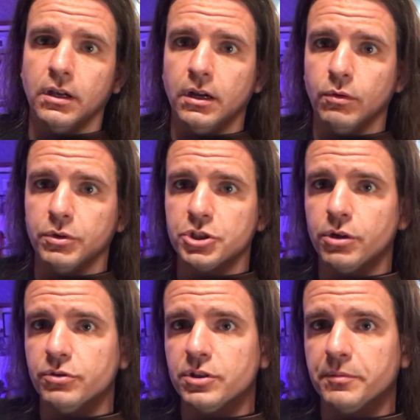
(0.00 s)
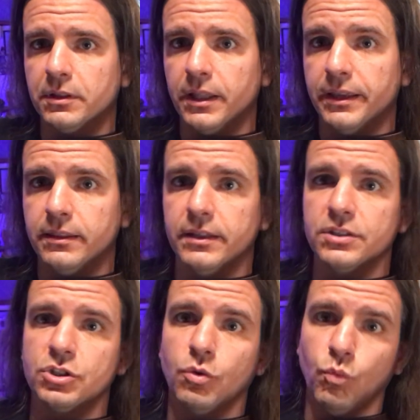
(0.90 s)
uh, which goes something like
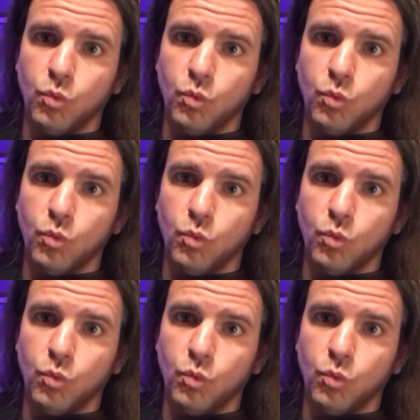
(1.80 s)
this.